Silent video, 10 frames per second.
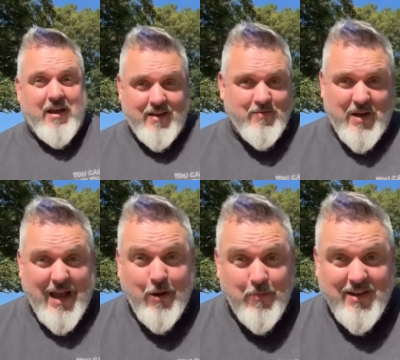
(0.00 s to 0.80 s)
how
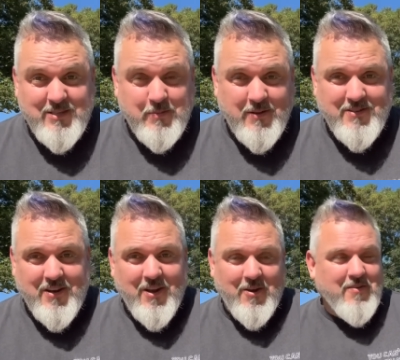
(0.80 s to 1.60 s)
am I supposed to
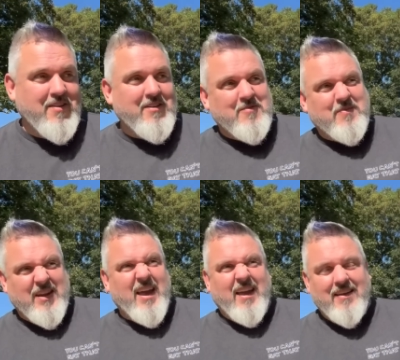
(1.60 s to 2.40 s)
know? But
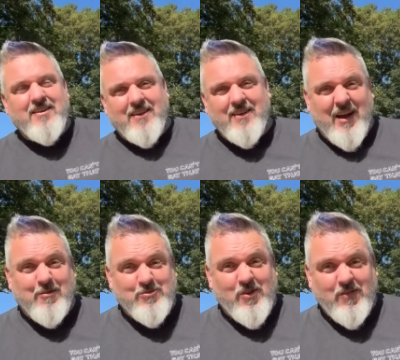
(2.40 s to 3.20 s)
yeah, I was
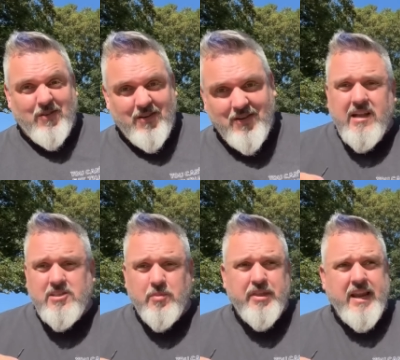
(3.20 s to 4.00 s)
wrong.
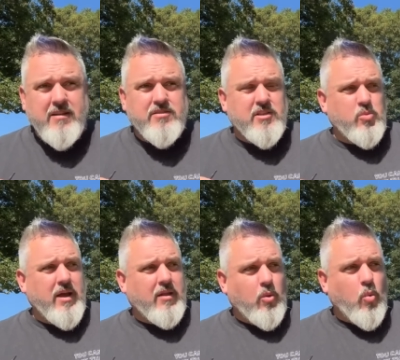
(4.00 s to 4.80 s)
Something else as
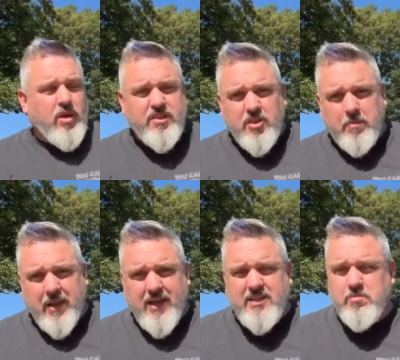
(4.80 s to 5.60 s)
well, with the
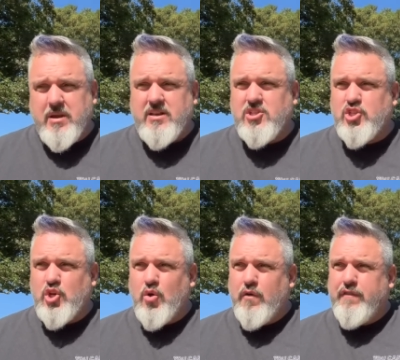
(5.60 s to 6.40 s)
place being
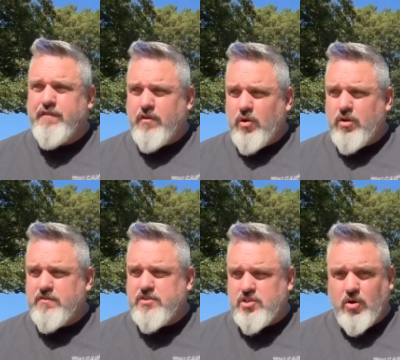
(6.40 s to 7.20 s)
so full of
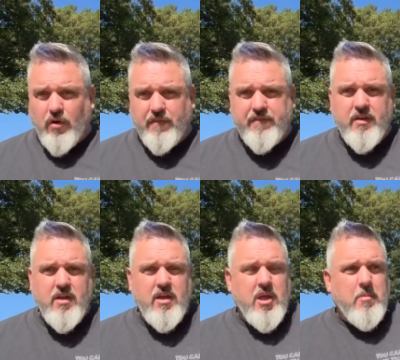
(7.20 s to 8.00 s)
stuff,
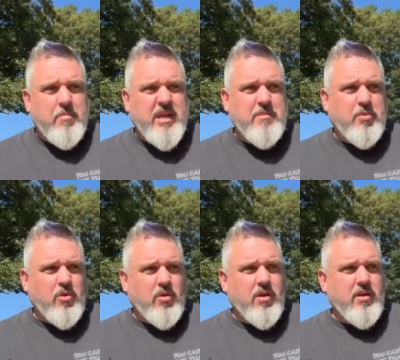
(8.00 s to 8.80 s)

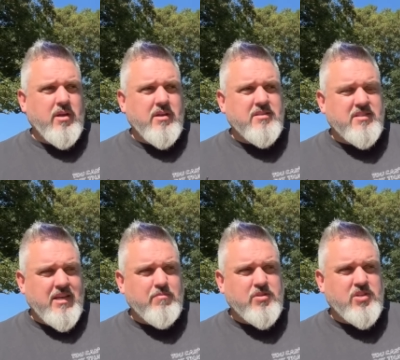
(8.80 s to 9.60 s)
people
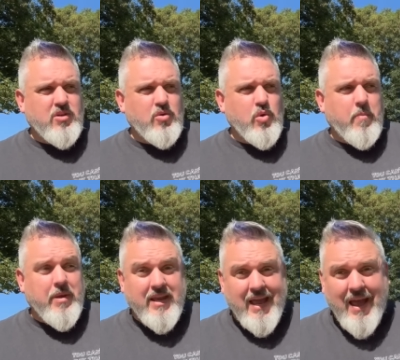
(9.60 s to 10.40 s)
seem to
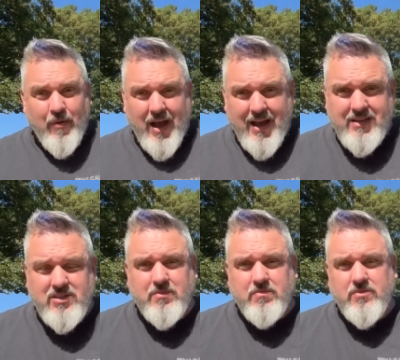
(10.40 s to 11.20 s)
pick out
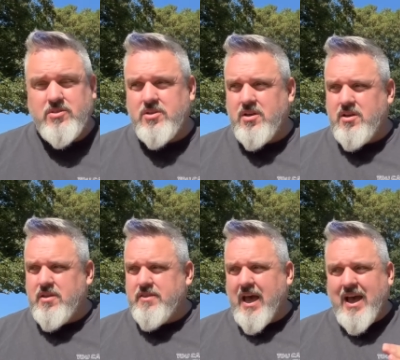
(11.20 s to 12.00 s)
items
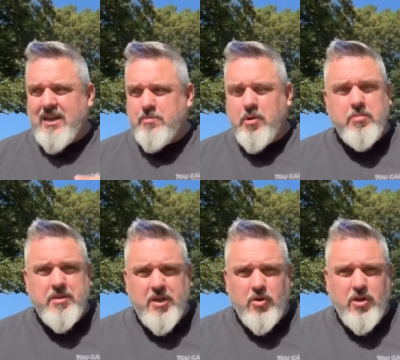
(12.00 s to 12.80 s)
that I'd probably
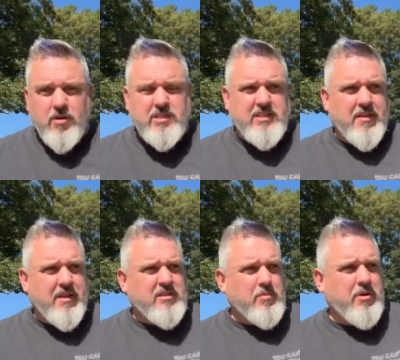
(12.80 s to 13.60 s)
not noticed. I think
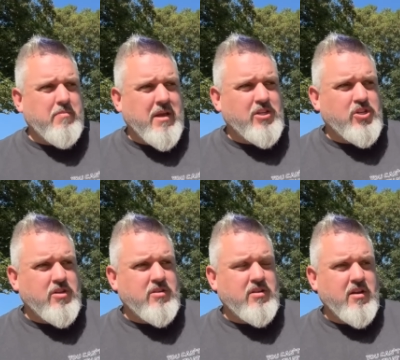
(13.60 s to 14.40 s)
somebody mentioned